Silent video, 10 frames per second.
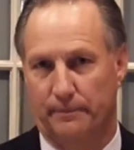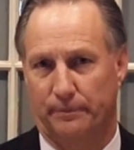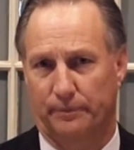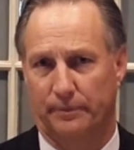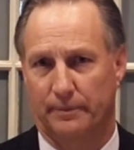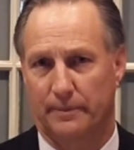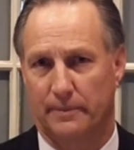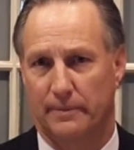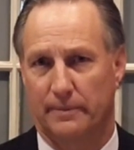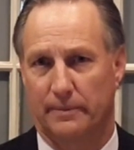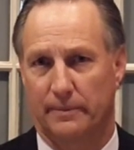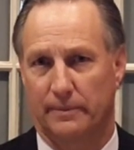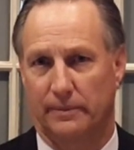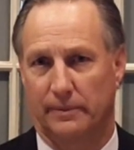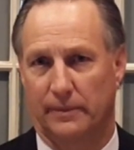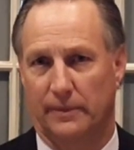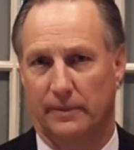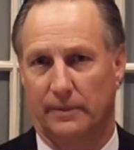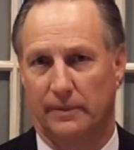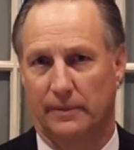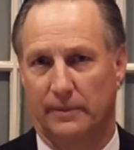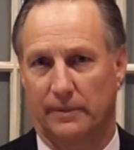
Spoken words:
(no one is talking)